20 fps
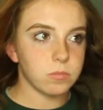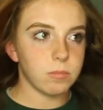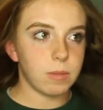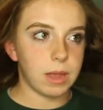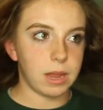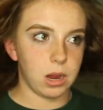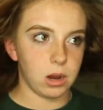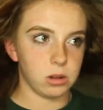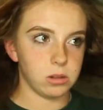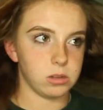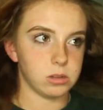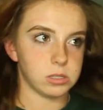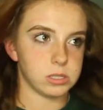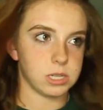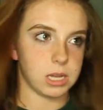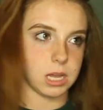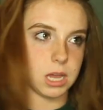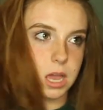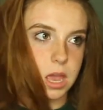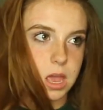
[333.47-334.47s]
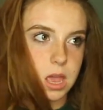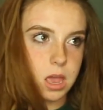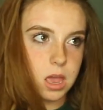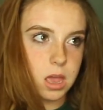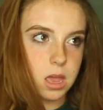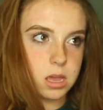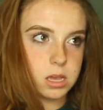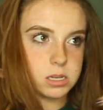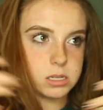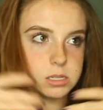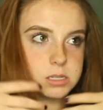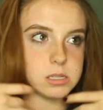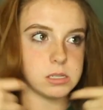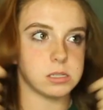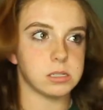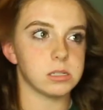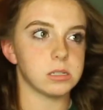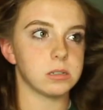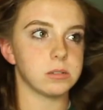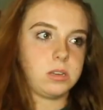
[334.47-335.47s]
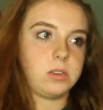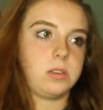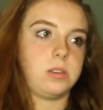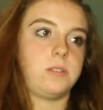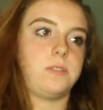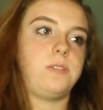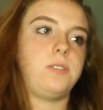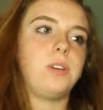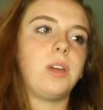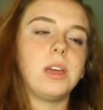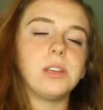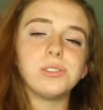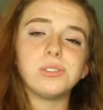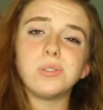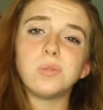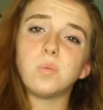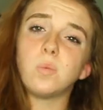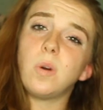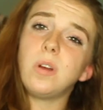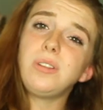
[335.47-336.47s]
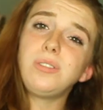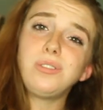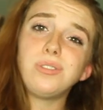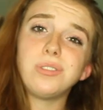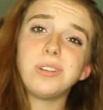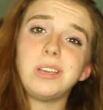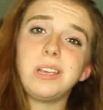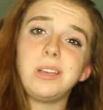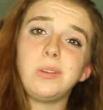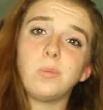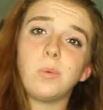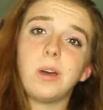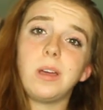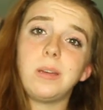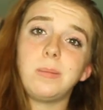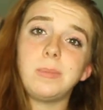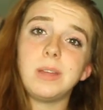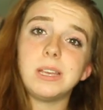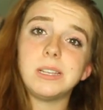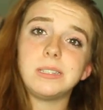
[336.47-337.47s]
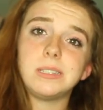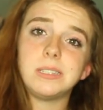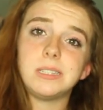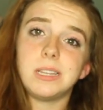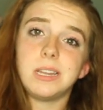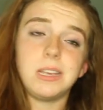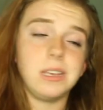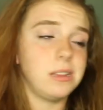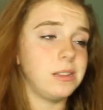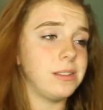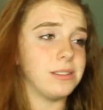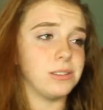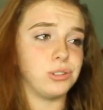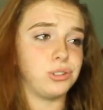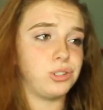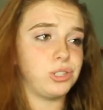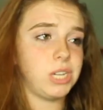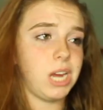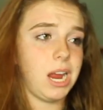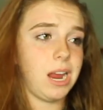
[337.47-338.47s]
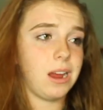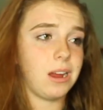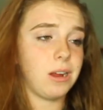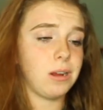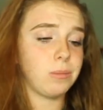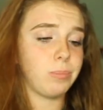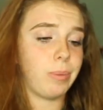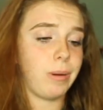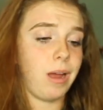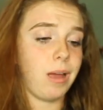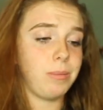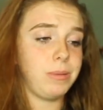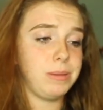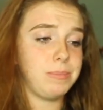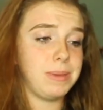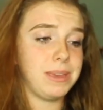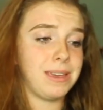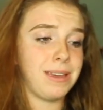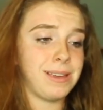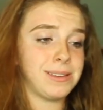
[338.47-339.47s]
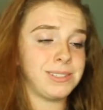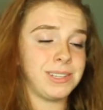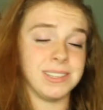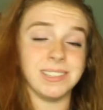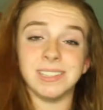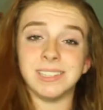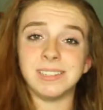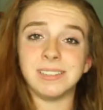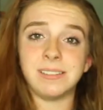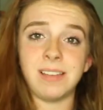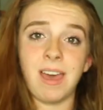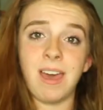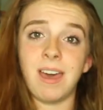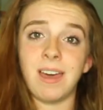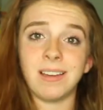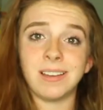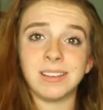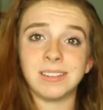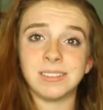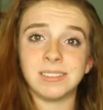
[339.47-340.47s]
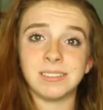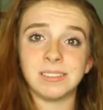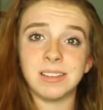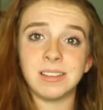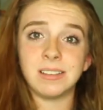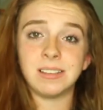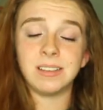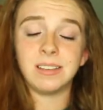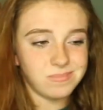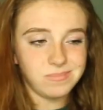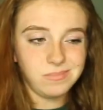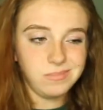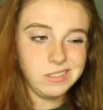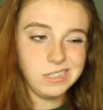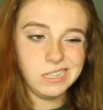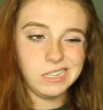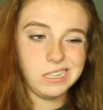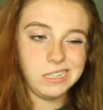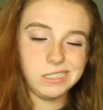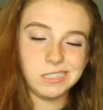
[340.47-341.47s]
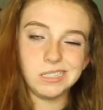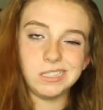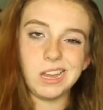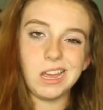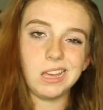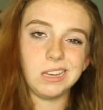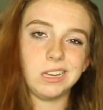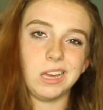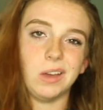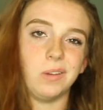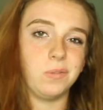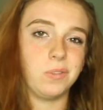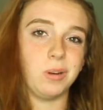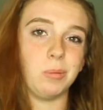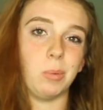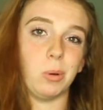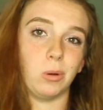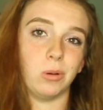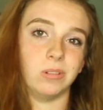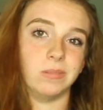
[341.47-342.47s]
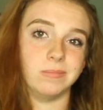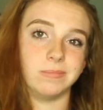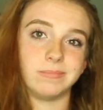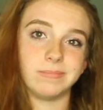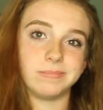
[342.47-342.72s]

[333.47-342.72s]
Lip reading: My hair looks like ass. If you guys are wondering why I'm not sitting in this chair, probably because it sucks. It's not comfortable.